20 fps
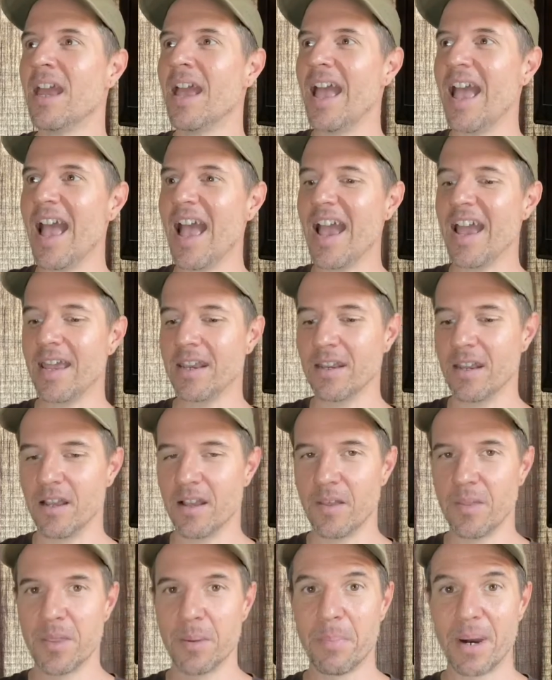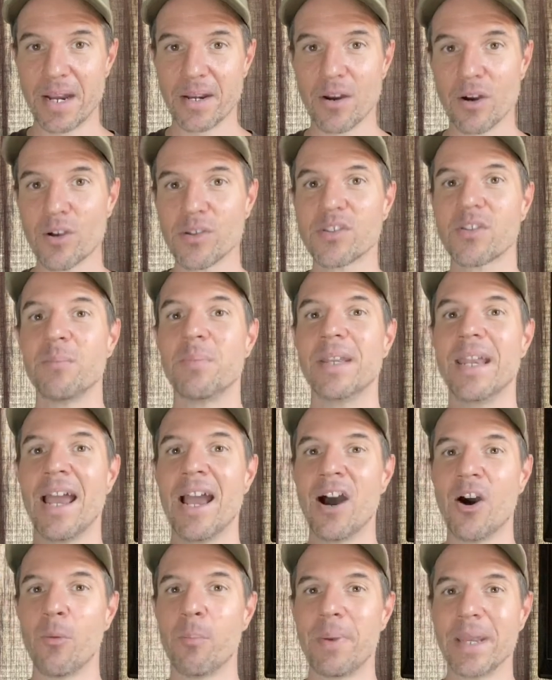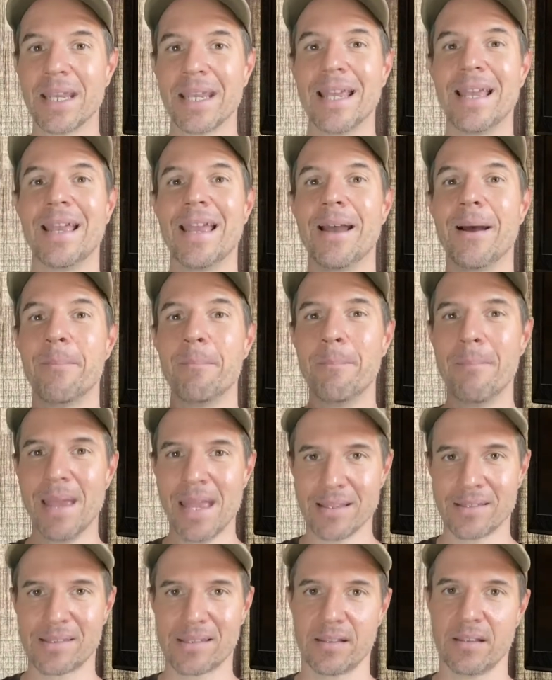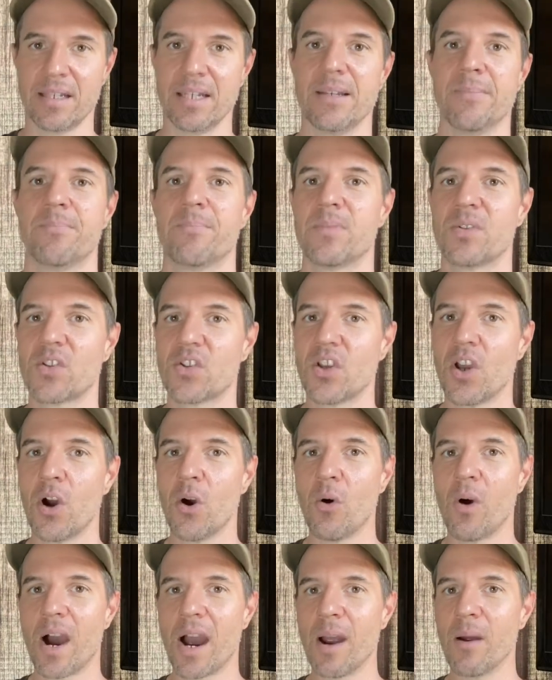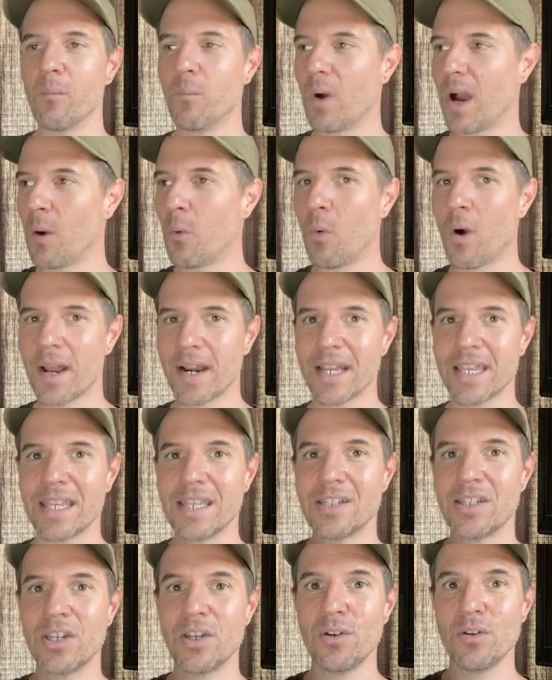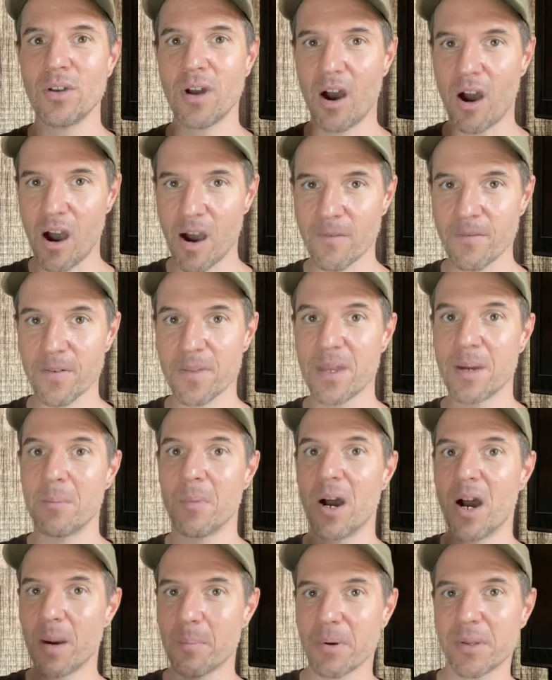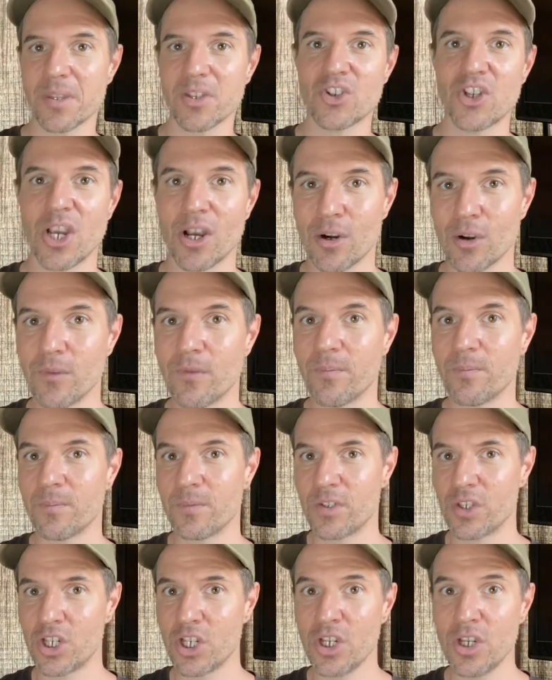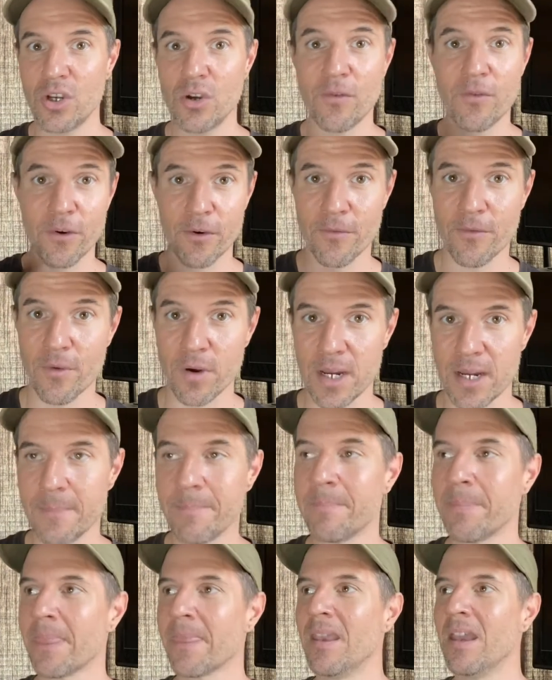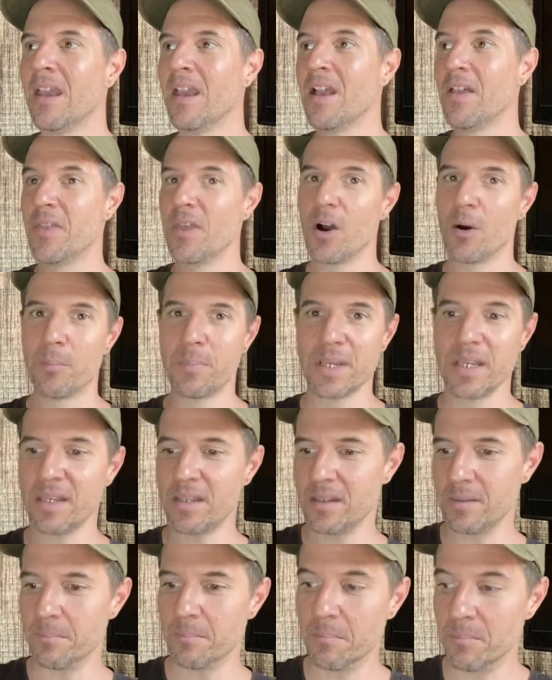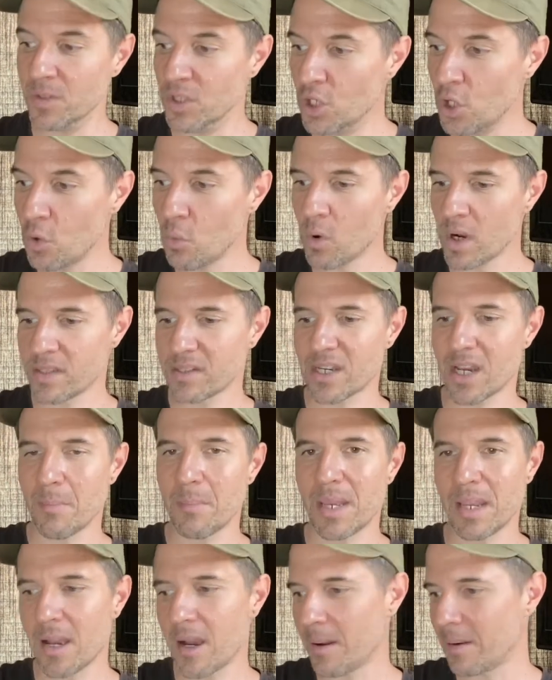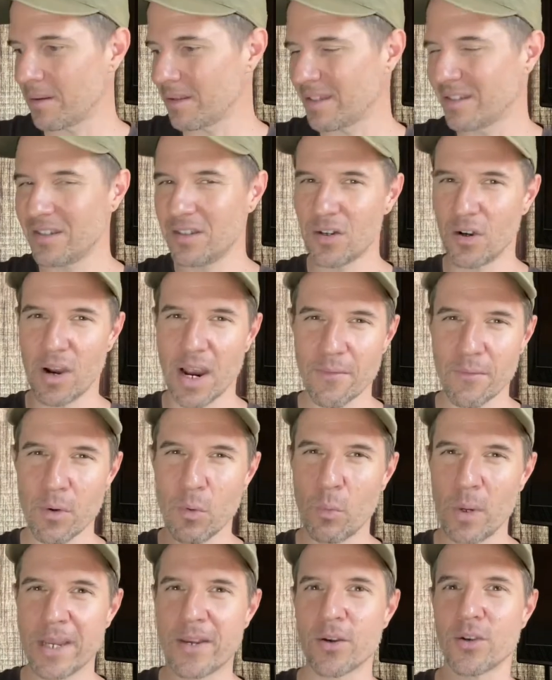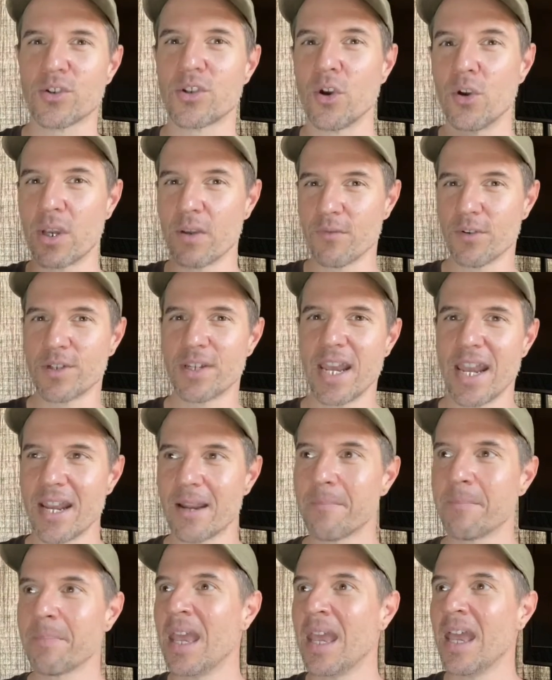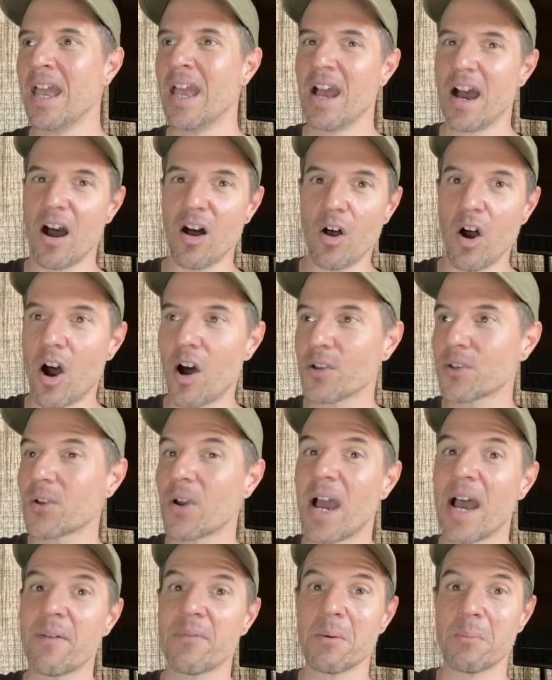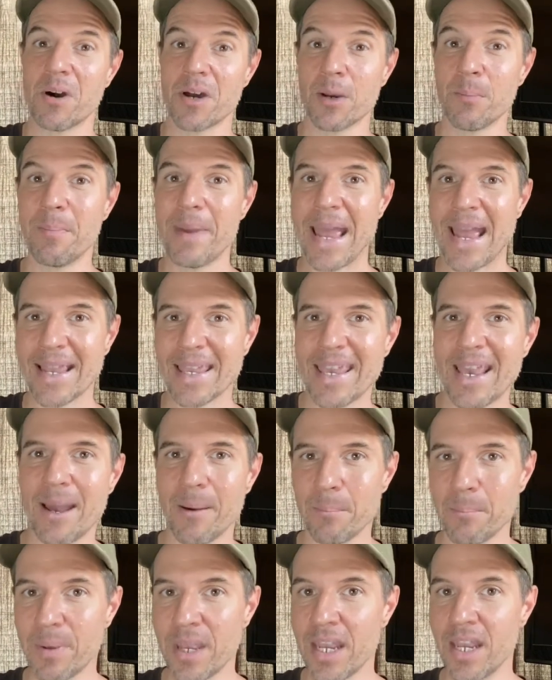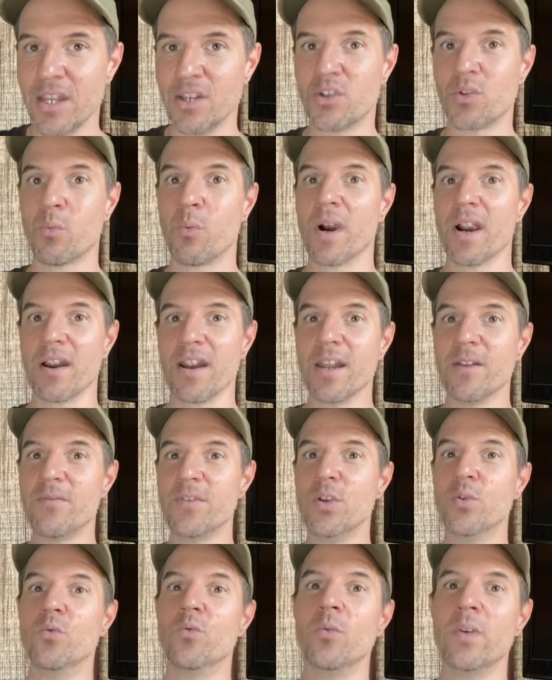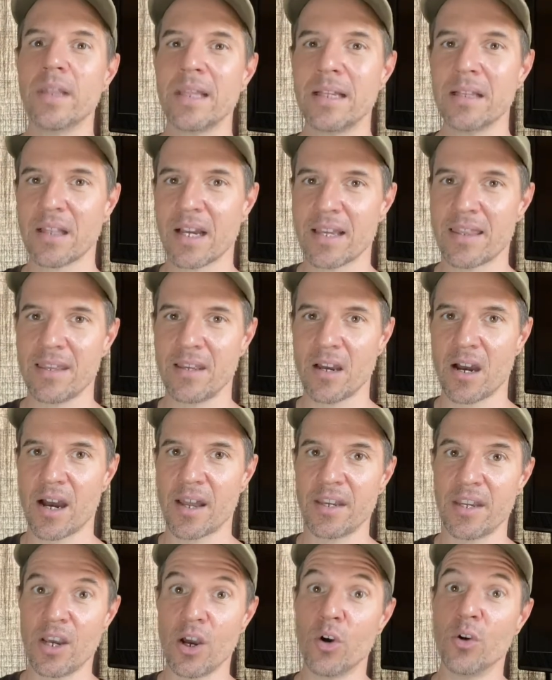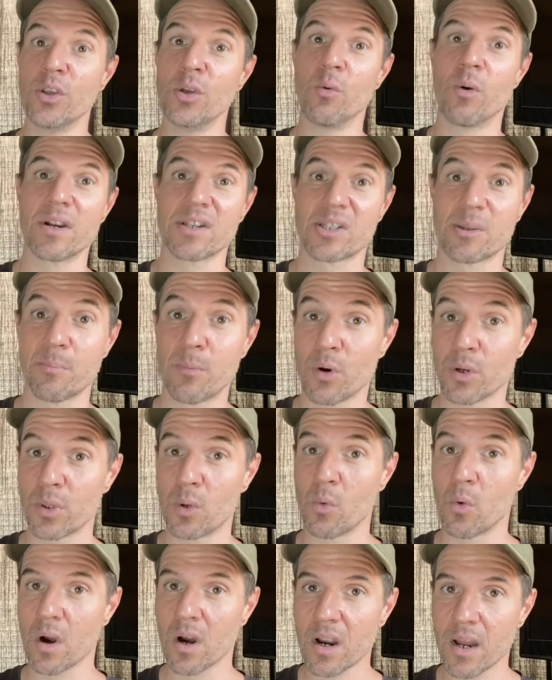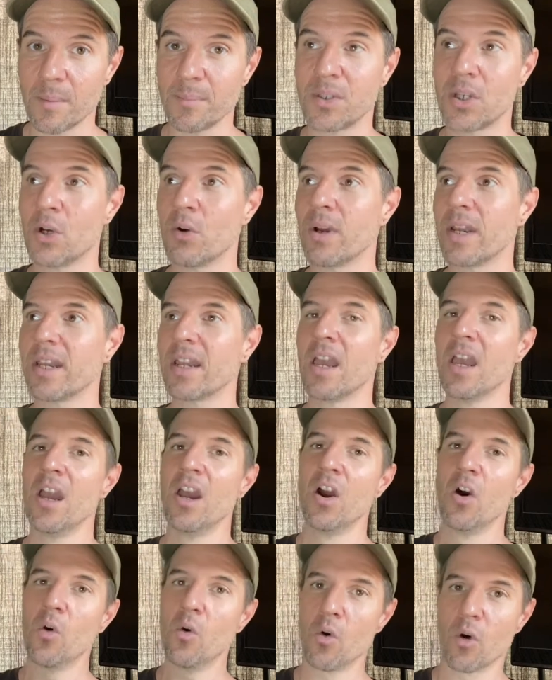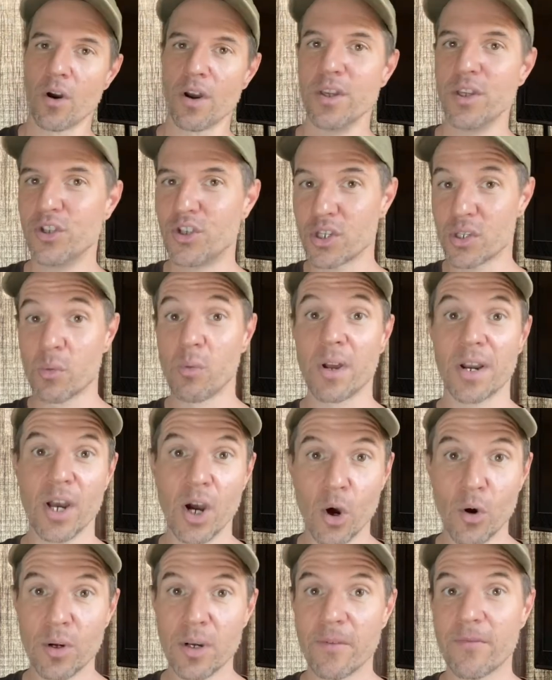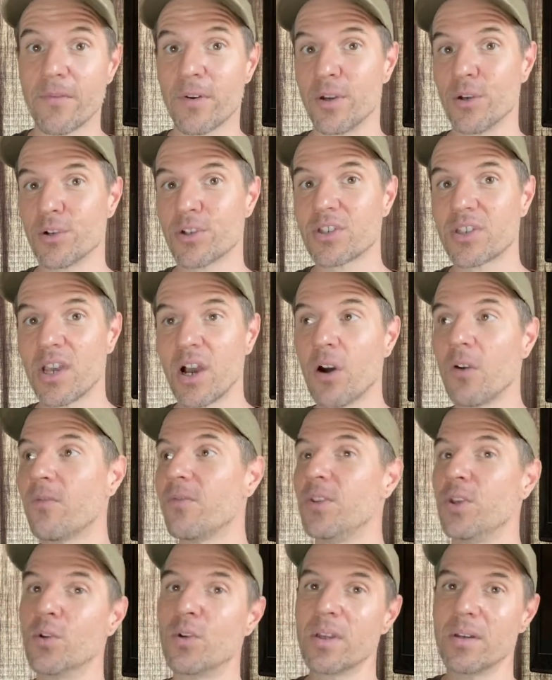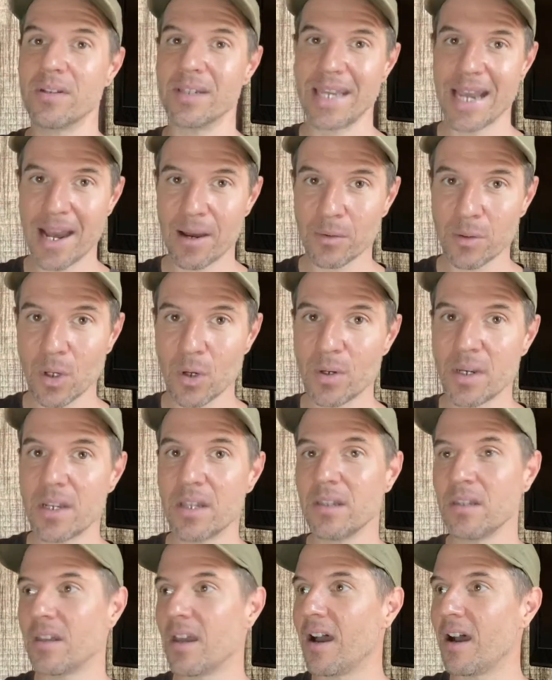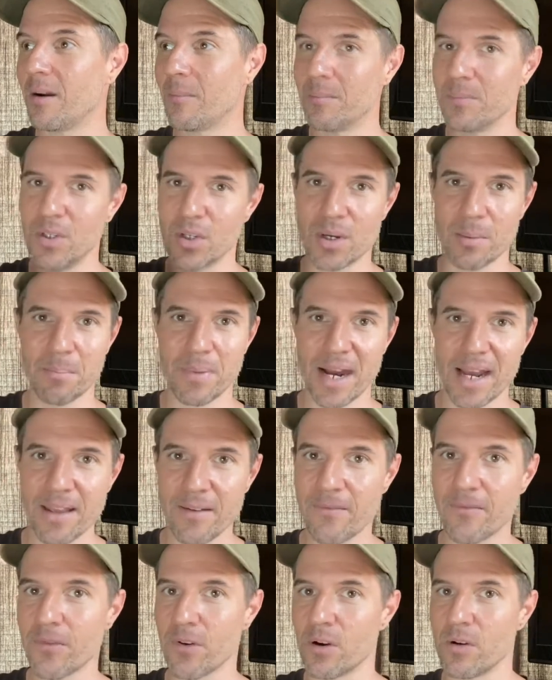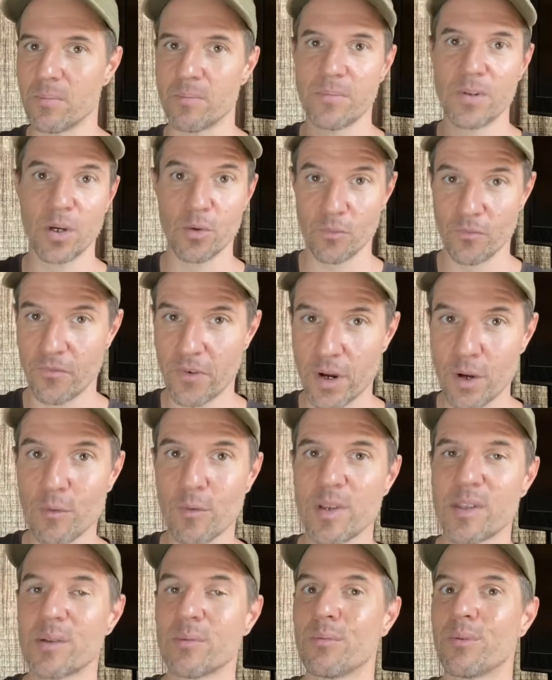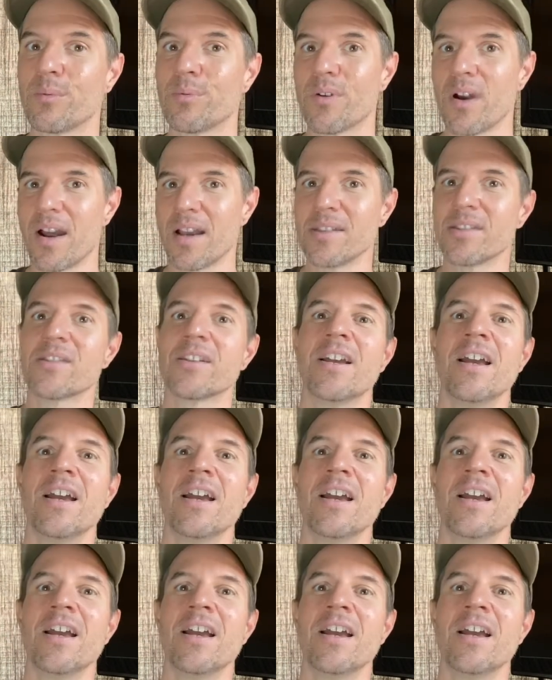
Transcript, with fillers: And the binaurals have been helping immensely. So I, I wanna continue to offer them up on the channel to you for free. There'll be new ones coming out, you know, every week or so, give or take. I'll also have them on a Bandcamp page where if you really like the audio, you want to support the work I'm doing, or you just want to own it for yourself, you can download it. Um, you can buy it for a very reasonable price.